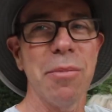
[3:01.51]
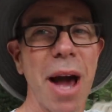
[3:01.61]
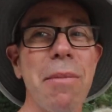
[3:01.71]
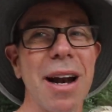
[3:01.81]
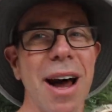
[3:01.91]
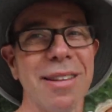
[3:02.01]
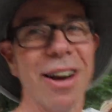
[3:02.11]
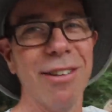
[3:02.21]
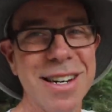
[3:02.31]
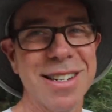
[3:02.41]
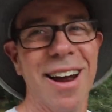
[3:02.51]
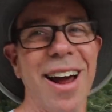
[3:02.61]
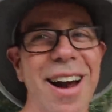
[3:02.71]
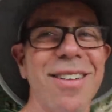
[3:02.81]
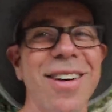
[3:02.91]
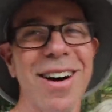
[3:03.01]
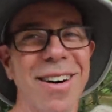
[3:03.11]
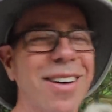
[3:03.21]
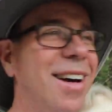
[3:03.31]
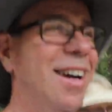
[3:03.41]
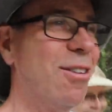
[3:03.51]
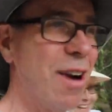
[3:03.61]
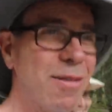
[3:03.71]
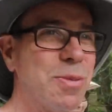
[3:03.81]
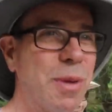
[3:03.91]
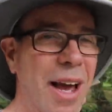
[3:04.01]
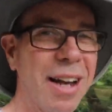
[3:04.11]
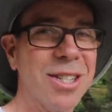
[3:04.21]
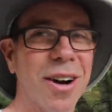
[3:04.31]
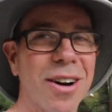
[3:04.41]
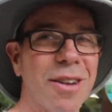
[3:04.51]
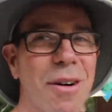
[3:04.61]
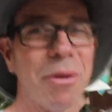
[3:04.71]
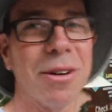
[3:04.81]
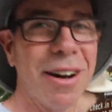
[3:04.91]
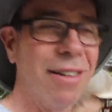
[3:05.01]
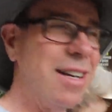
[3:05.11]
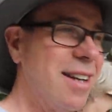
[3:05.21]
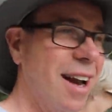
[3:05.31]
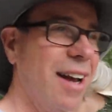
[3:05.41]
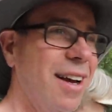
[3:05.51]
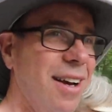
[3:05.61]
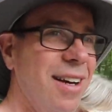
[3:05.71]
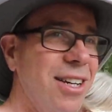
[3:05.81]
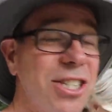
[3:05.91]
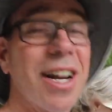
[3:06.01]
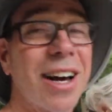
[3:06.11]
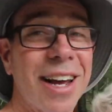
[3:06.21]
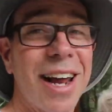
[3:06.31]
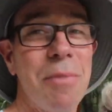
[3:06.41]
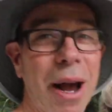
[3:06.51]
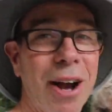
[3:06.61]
of me. I may not let her eat tonight. I don't know. We're having spaghetti, so I don't know if I'm going to let her eat tonight. She's not going to get any of my